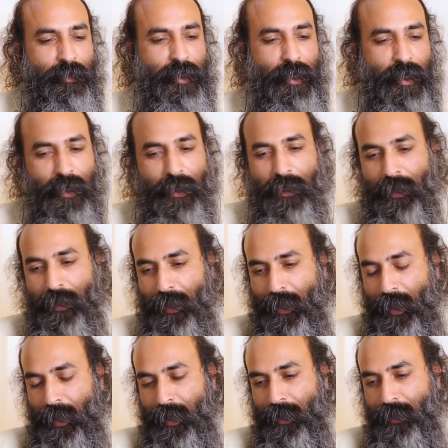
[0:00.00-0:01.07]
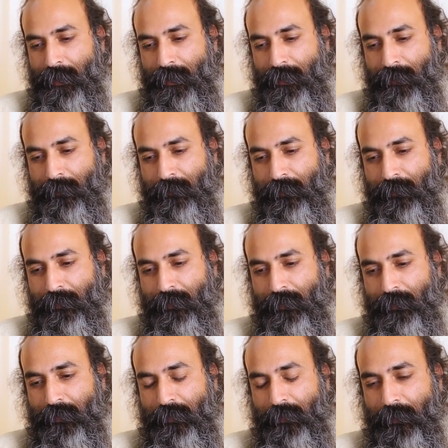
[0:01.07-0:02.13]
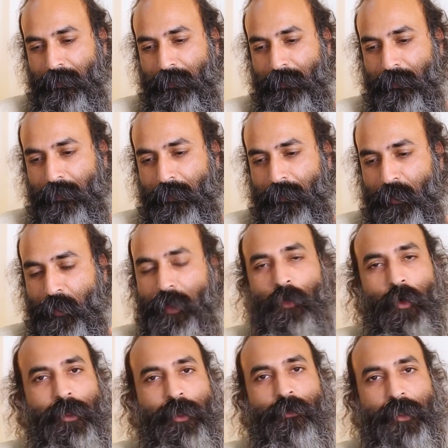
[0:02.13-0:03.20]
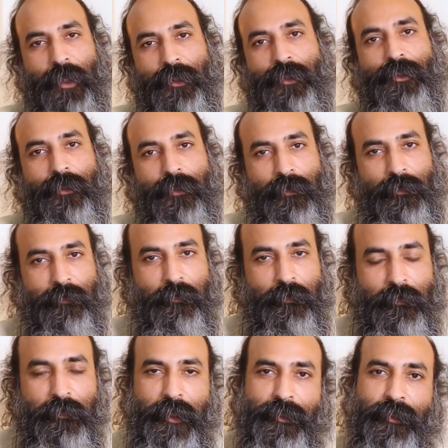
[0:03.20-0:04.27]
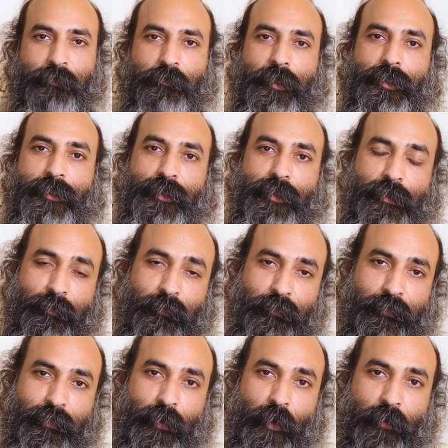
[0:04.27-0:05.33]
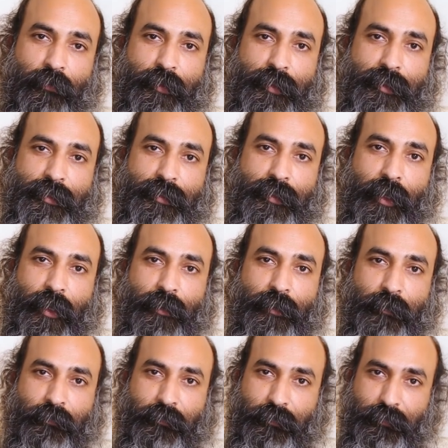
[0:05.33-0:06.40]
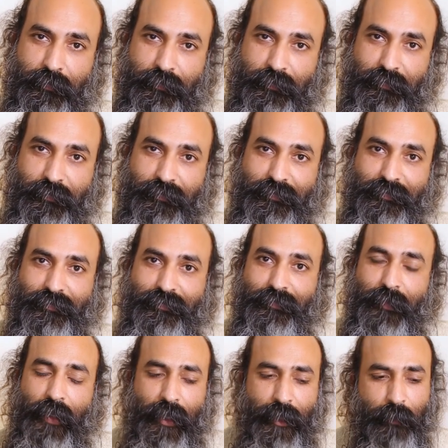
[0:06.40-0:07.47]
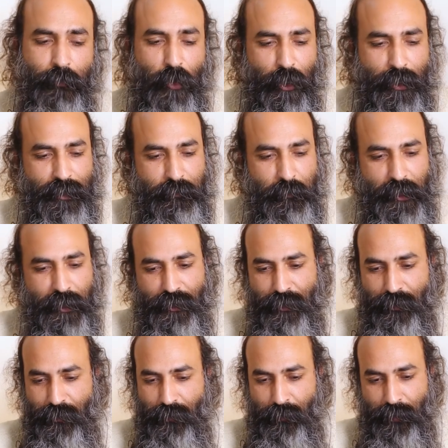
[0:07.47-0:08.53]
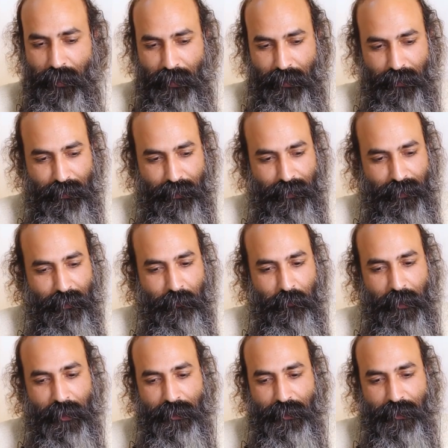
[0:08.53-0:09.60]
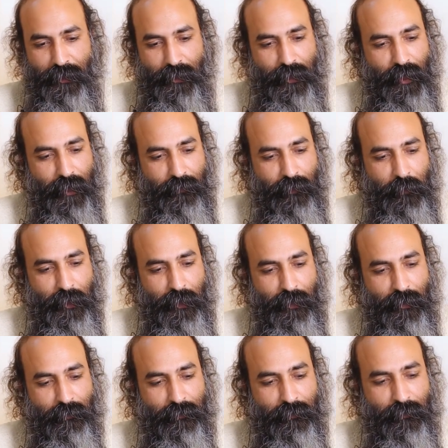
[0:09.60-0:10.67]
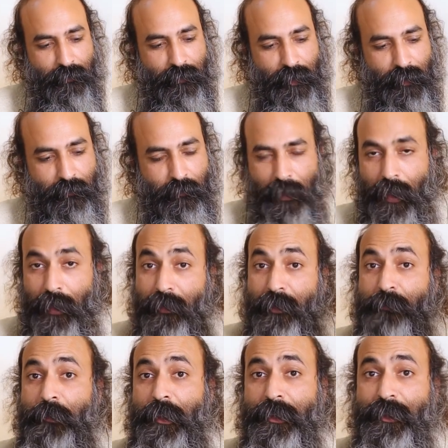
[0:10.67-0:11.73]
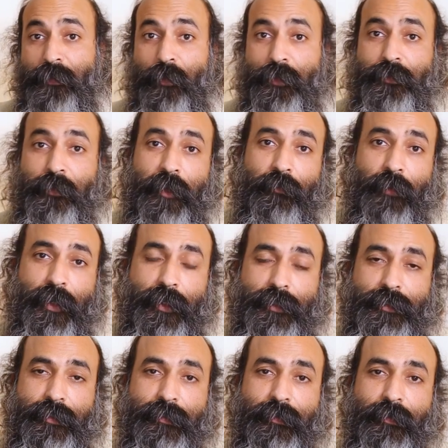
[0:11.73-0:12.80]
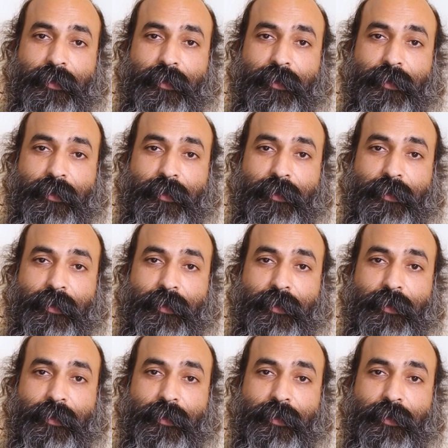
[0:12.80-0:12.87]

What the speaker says: king, and so he wanted to test a person of his kingdom. He deployed his minister to do that. Minister gave him and this minister was very wise.